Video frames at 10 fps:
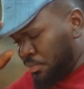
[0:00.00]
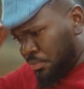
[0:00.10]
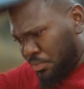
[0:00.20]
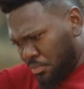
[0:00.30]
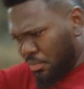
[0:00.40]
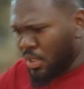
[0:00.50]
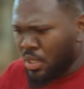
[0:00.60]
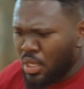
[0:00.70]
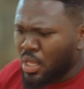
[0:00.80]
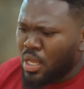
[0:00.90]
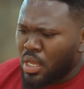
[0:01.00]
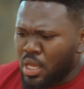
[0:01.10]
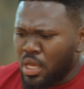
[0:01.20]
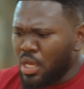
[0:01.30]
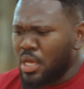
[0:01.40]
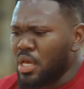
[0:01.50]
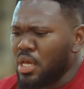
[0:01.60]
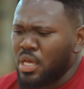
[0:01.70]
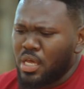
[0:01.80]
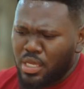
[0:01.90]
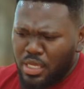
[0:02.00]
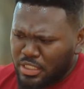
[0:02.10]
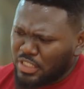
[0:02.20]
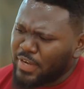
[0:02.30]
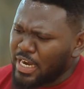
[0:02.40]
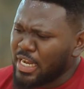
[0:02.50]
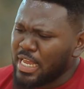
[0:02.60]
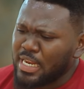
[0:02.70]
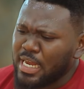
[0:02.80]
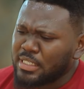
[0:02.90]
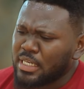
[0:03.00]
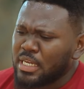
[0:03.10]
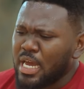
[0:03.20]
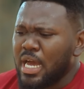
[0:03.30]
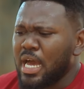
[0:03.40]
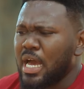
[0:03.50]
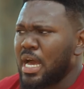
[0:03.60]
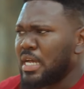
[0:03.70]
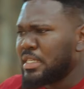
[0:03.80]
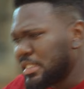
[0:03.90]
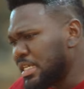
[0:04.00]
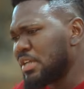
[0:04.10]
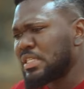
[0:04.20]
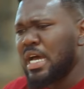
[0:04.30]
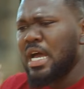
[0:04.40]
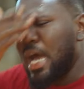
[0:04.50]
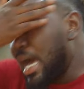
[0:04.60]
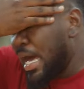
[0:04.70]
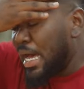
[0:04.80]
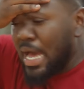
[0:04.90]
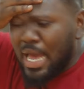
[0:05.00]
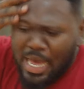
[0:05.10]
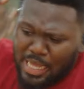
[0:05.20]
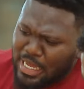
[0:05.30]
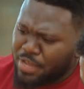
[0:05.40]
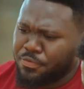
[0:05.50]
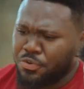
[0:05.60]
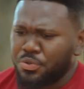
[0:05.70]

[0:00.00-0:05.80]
it is very clear that these girls are dying for